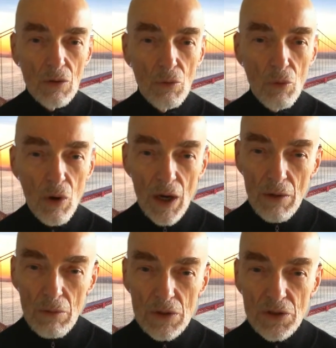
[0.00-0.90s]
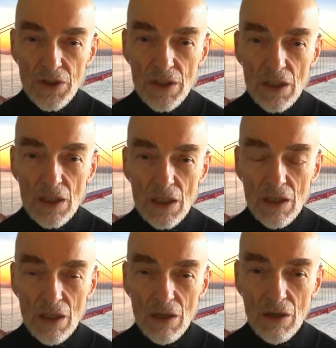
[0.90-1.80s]
Why was the
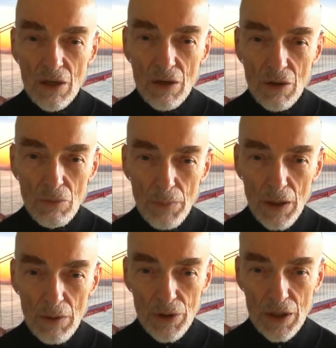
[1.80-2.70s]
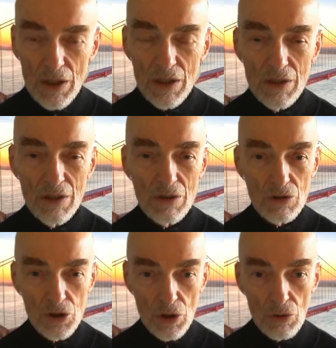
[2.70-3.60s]
public
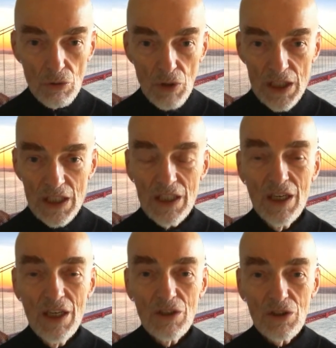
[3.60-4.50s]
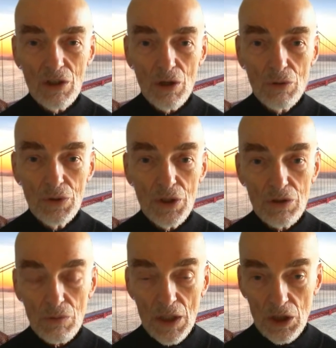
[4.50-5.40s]
so ready to go in the
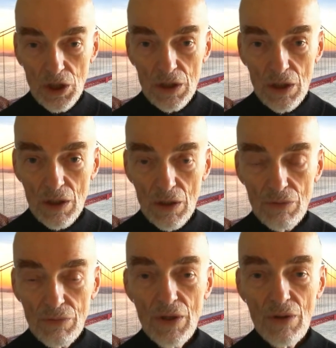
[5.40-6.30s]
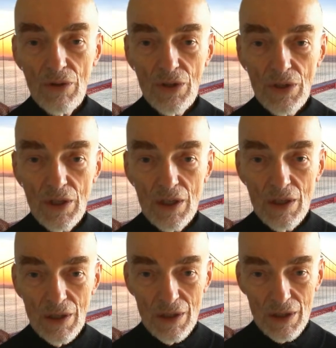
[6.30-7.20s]
direction of the
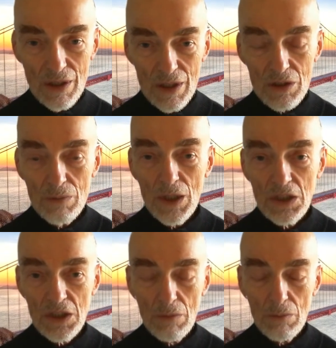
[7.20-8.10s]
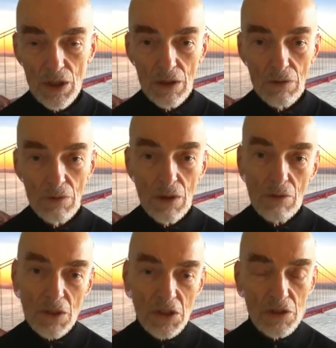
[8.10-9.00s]
domestic mailer? It
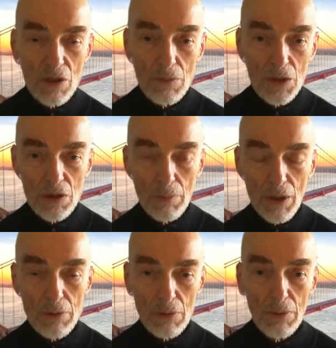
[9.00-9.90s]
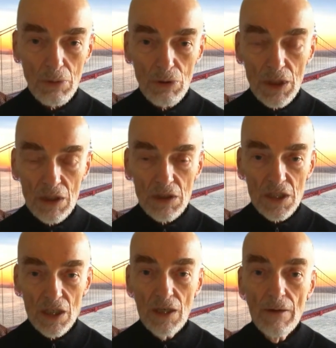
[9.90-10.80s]
wasn't so much the public, maybe we could
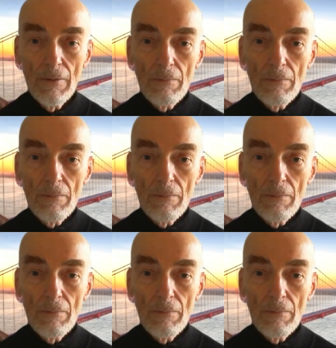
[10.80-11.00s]
say.